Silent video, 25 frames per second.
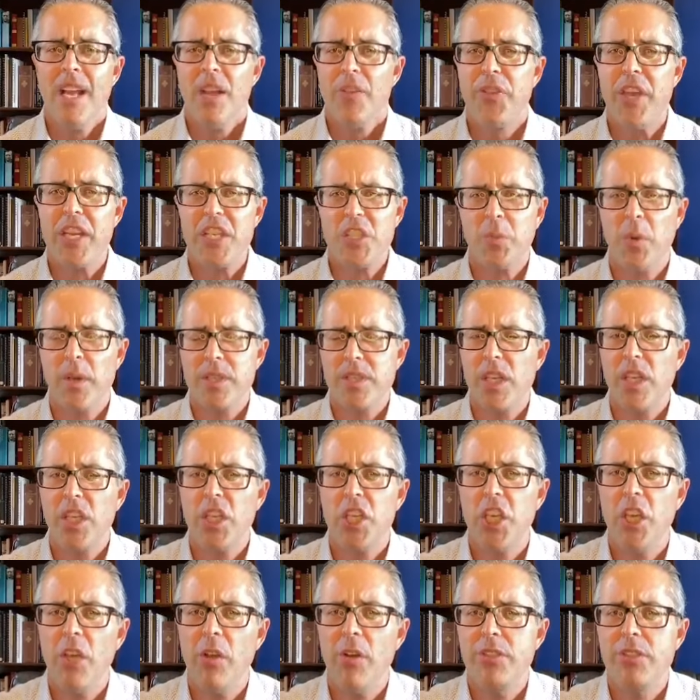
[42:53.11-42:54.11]
This was a
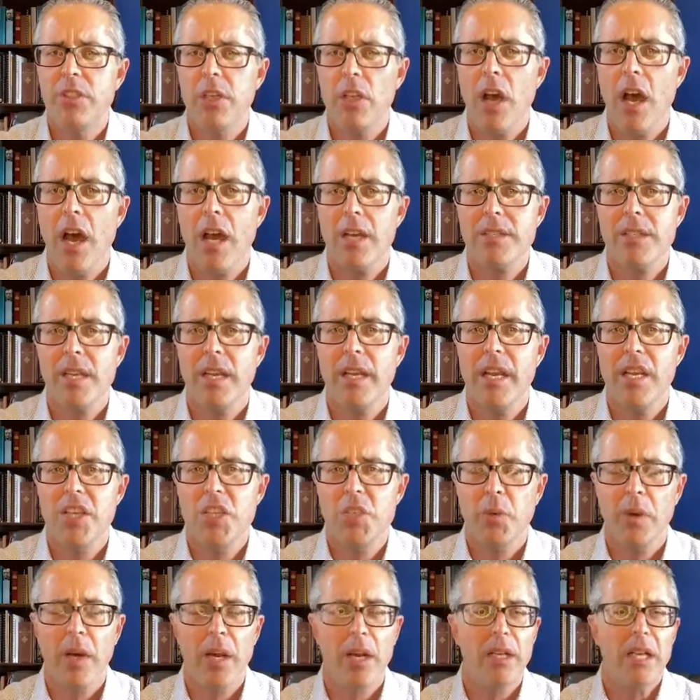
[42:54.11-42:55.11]
huge loss in
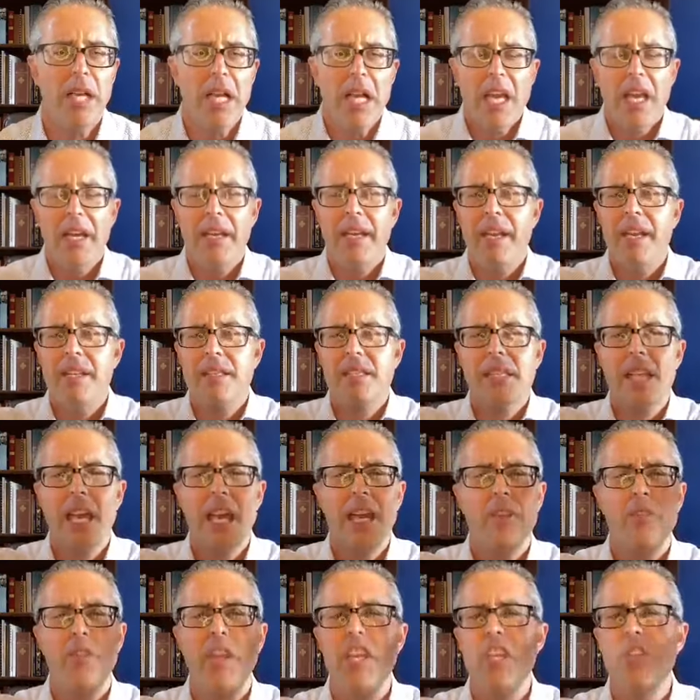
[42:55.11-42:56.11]
Israel, and he is
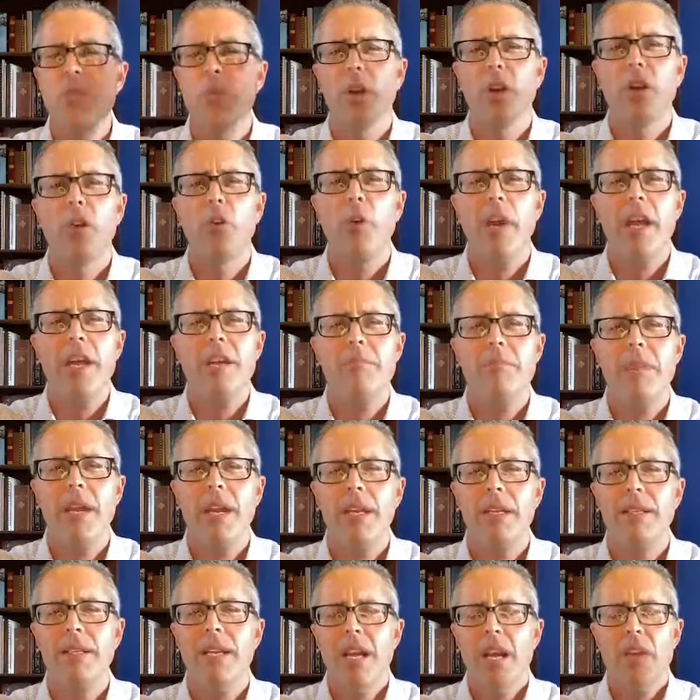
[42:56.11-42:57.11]
saying, These were great
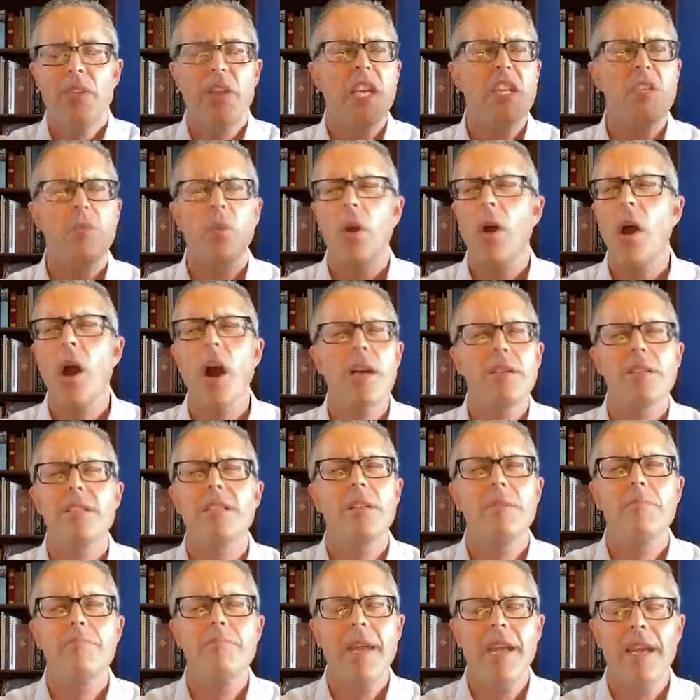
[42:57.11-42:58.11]
men, these were
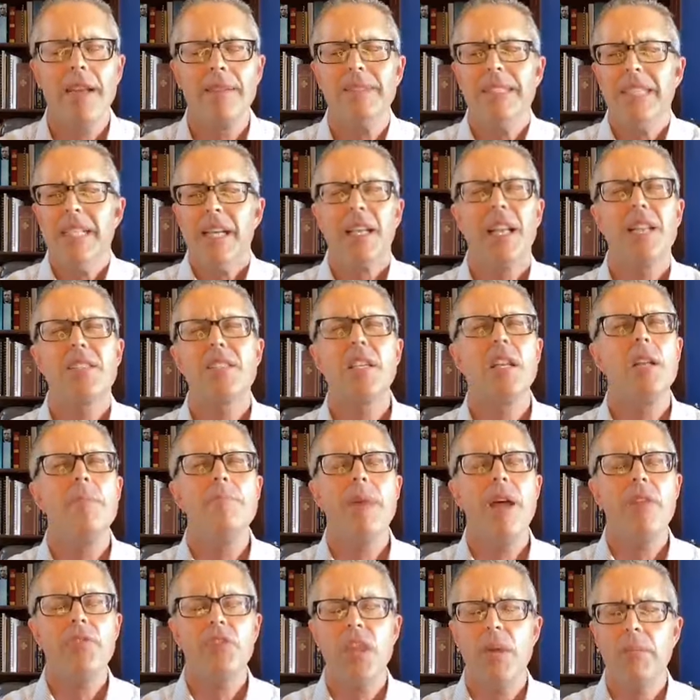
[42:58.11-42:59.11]
awesome men. Let's
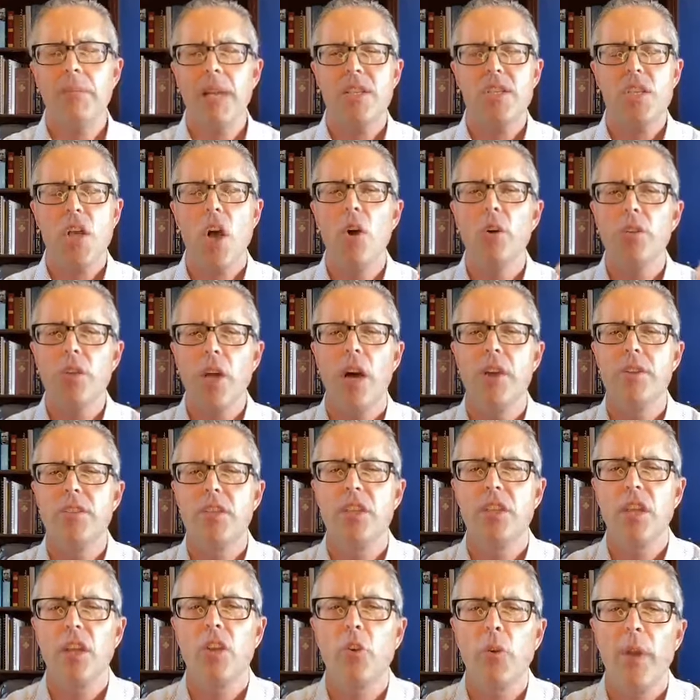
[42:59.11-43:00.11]
lament them, let's hold on
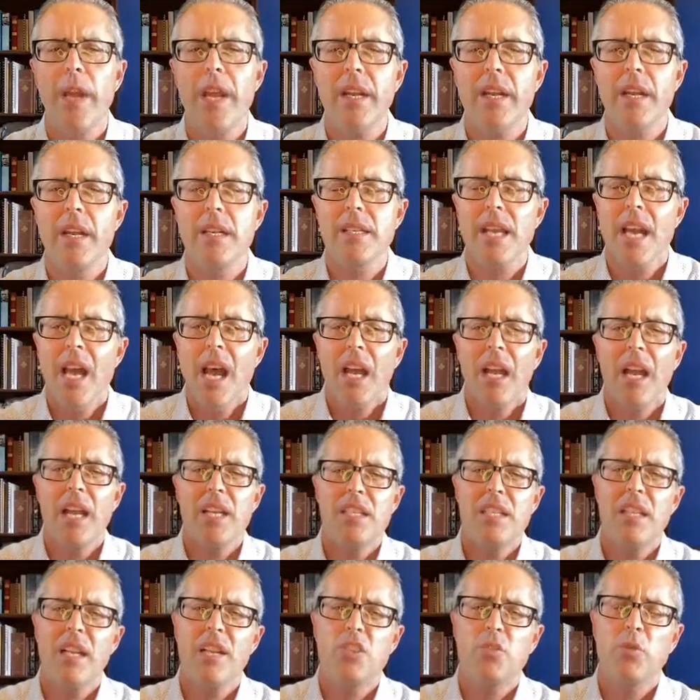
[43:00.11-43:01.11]
to the greatness,
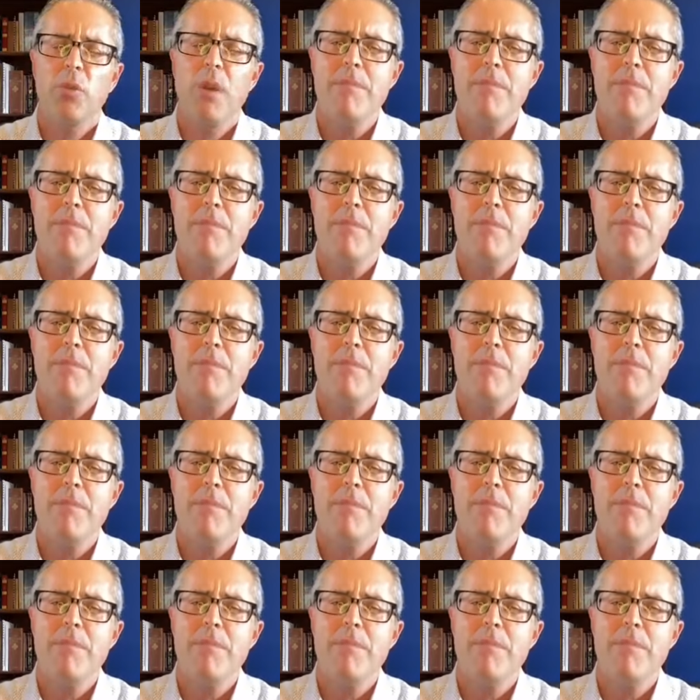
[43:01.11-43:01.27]
let's let's